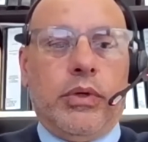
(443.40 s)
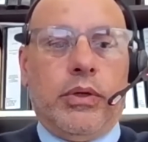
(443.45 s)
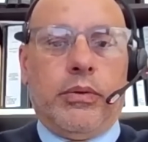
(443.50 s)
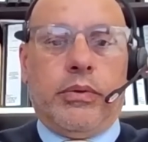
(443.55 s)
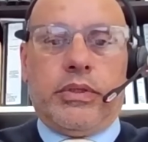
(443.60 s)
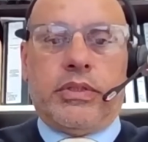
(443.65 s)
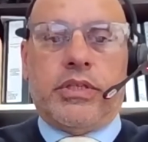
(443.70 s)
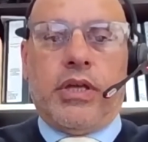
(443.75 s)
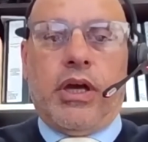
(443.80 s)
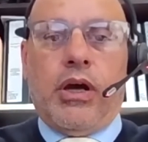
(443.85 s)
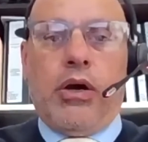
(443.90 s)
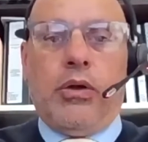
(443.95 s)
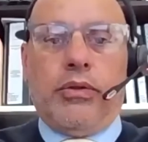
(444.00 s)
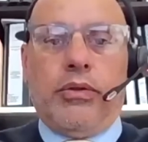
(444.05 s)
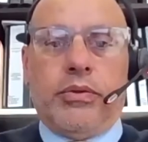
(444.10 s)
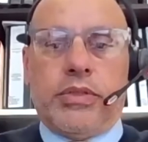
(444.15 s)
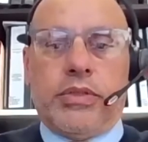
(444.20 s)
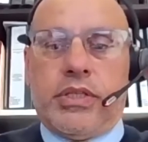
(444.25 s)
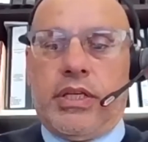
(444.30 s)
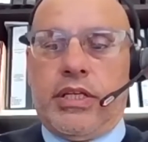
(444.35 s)
were told
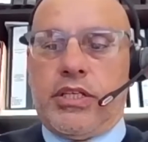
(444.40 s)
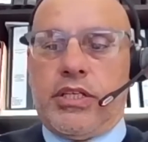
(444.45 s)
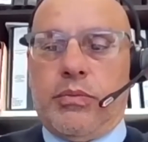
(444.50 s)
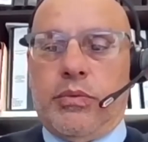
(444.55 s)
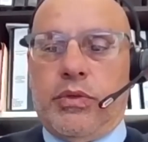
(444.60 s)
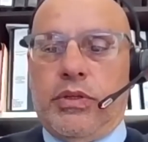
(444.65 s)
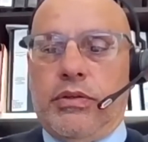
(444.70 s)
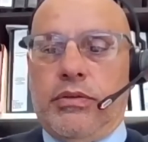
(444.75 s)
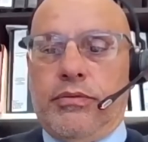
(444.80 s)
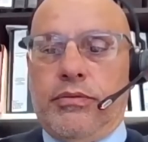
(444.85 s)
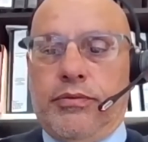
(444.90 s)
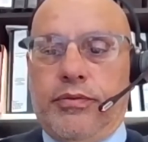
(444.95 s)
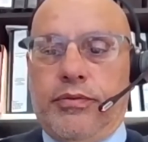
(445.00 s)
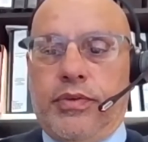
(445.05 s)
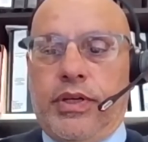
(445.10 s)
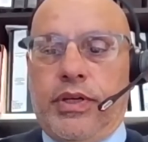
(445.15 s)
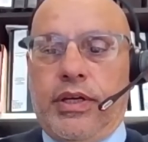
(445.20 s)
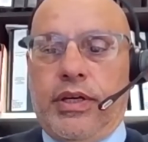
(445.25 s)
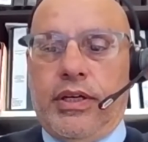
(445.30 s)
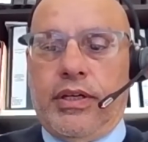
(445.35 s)
there was an estimate of
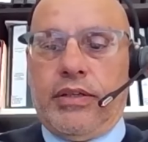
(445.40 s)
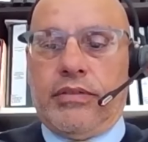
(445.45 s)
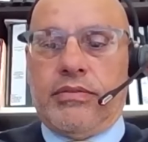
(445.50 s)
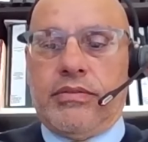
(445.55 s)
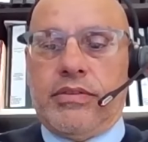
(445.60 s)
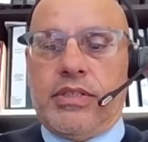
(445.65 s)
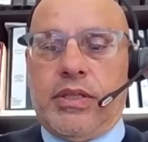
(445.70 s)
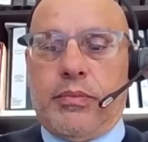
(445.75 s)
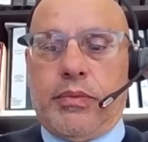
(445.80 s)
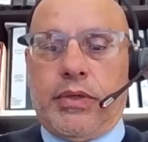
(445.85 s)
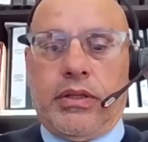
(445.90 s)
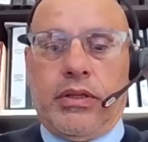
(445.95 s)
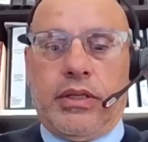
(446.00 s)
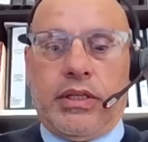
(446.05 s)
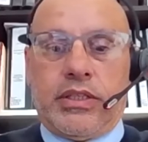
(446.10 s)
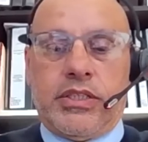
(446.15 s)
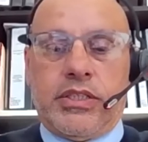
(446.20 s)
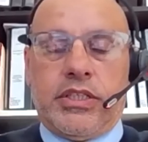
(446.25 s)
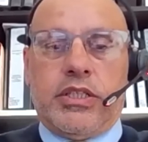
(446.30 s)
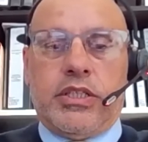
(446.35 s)
something
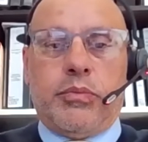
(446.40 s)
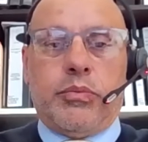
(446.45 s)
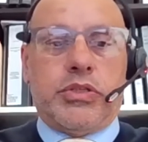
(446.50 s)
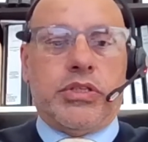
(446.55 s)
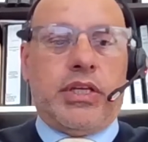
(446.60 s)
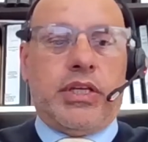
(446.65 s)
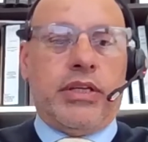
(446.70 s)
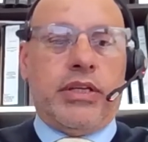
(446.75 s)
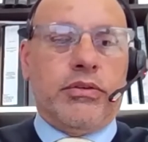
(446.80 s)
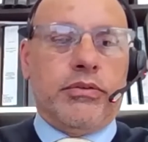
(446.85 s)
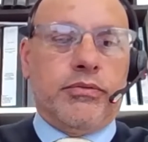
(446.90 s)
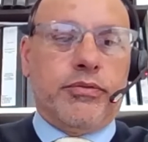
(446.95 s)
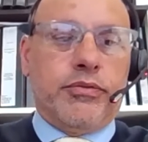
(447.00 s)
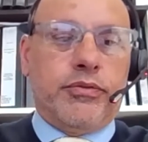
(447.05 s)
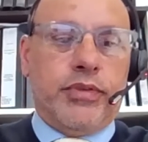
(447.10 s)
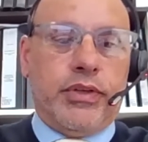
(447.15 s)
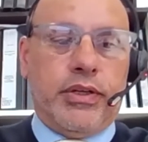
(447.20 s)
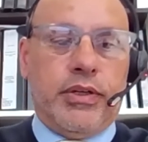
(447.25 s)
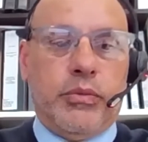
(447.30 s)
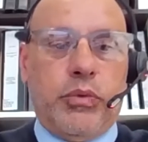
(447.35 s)
like 60%
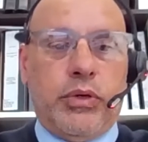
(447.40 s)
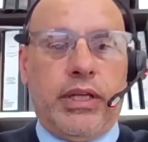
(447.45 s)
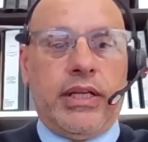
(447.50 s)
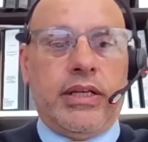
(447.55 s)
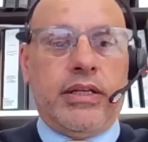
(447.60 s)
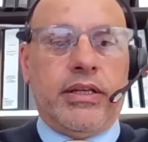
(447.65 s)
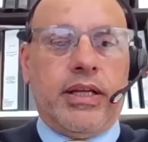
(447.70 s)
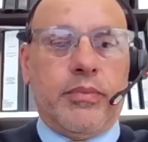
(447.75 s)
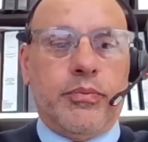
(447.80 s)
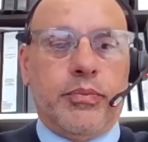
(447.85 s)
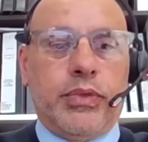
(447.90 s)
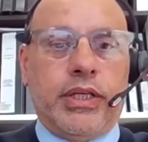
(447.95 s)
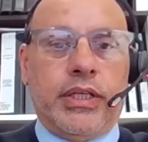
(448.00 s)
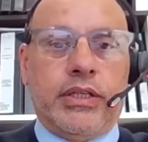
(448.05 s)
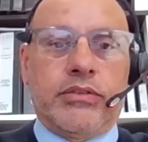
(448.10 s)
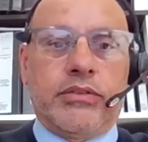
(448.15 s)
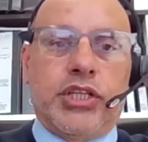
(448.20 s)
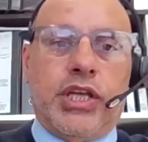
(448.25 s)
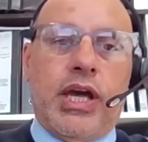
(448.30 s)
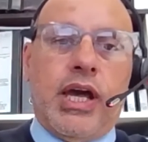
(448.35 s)
of what ended up being
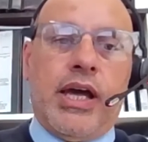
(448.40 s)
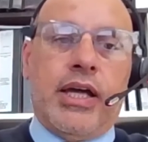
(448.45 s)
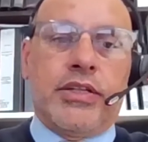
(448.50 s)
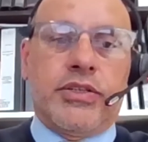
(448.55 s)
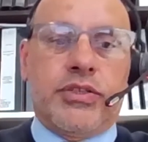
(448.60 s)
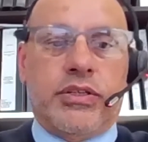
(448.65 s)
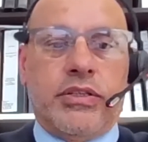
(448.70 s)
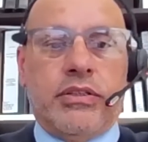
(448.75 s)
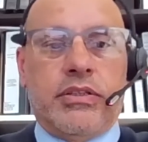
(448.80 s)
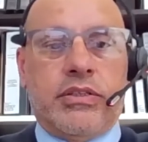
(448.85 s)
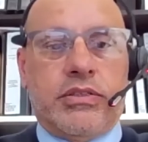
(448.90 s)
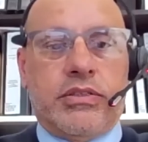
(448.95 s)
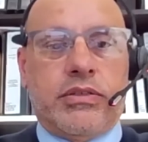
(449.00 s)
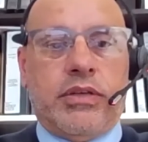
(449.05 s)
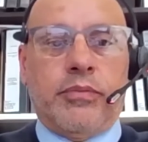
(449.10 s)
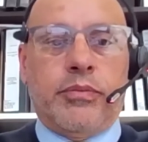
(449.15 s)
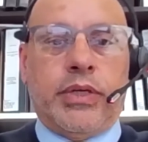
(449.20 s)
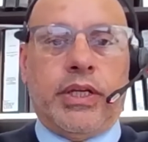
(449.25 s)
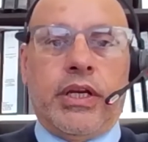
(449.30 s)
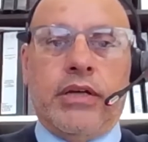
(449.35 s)
charged, and
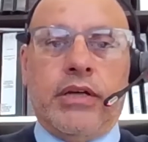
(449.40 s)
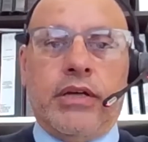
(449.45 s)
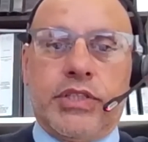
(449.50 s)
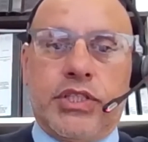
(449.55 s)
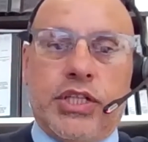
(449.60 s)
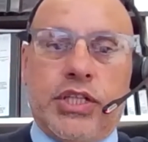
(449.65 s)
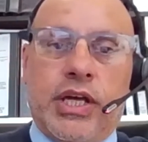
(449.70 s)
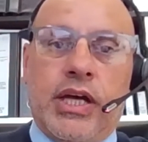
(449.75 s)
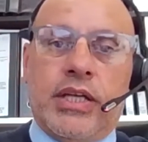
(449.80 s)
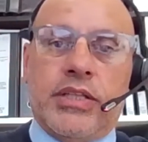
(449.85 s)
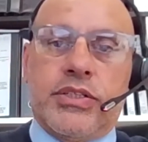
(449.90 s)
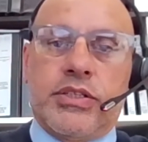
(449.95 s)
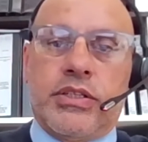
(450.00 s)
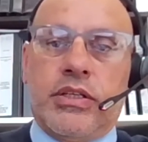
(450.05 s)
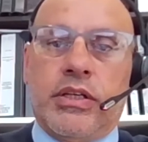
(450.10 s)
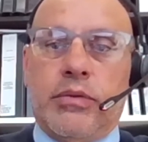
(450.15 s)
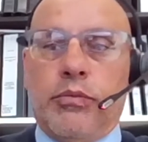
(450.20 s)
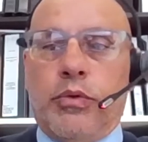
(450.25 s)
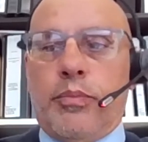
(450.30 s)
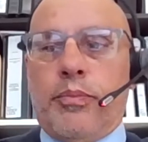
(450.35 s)
I've been overcharged
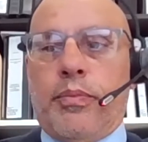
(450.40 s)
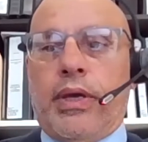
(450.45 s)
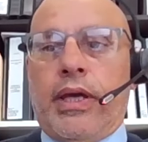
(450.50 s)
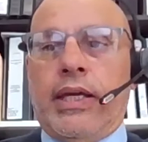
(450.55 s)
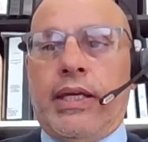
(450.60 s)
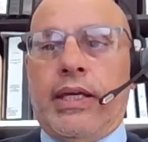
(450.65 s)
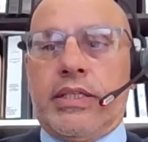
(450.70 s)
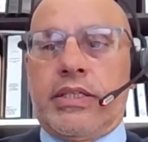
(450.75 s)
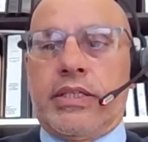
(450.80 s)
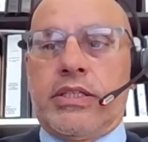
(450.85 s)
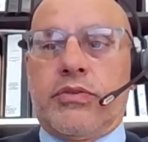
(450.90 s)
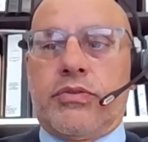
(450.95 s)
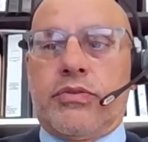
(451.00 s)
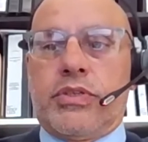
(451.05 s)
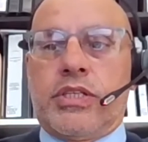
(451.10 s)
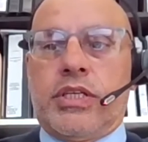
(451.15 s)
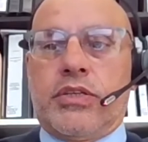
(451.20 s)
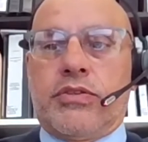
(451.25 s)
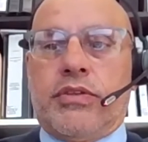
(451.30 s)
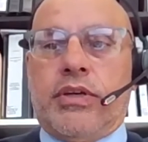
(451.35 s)
and I'm not paying, etc.,
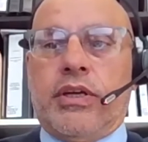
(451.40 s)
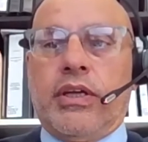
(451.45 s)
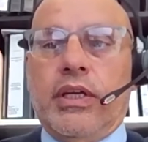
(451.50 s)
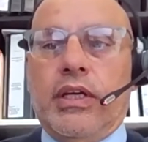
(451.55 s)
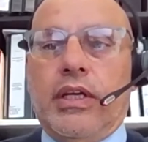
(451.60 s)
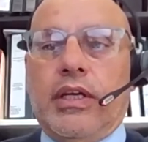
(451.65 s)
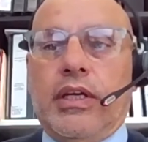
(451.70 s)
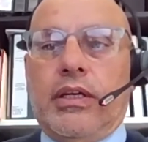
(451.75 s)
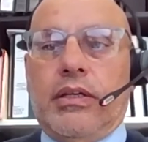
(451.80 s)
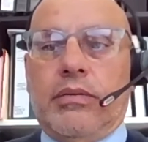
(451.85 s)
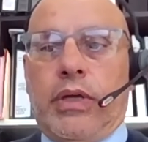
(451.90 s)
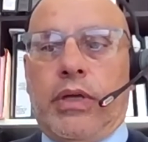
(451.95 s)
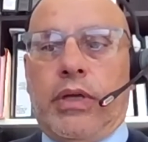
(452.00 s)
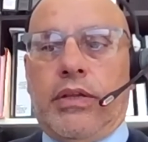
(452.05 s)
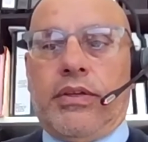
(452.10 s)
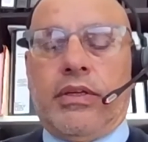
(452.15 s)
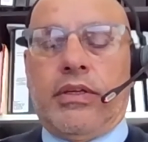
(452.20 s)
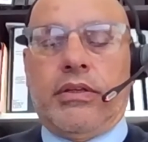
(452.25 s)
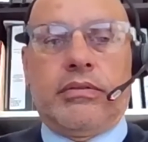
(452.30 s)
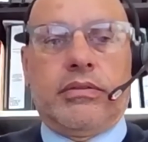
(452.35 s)
etc. One
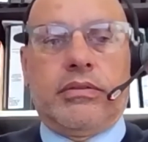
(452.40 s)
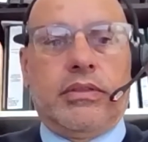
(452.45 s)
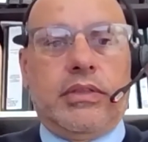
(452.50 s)
of the